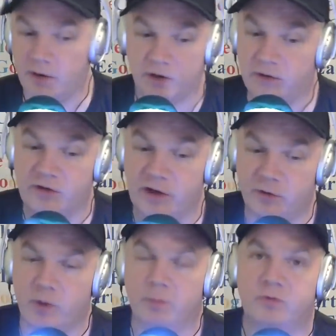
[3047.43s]
this out of the
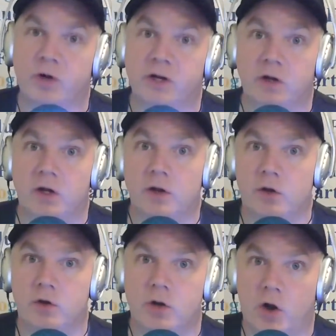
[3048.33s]
way up front.
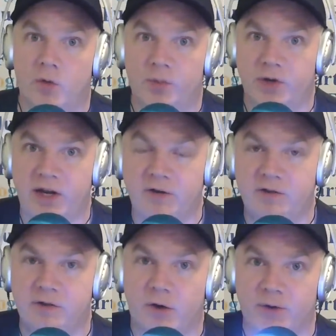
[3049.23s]
Nobody
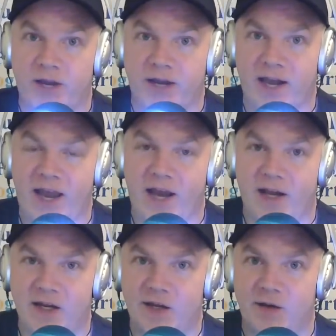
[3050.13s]
donate
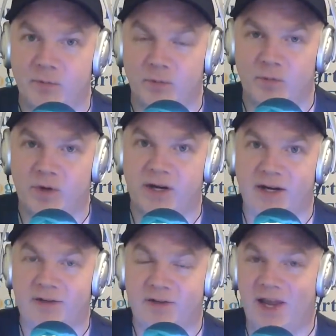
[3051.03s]
any
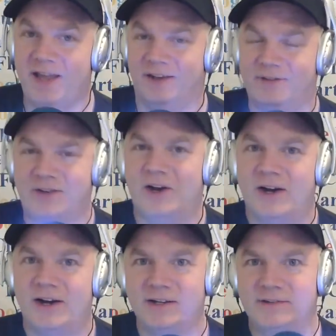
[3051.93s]
money to his
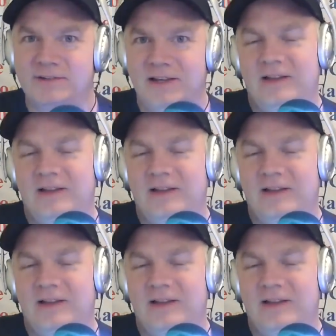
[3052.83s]
cause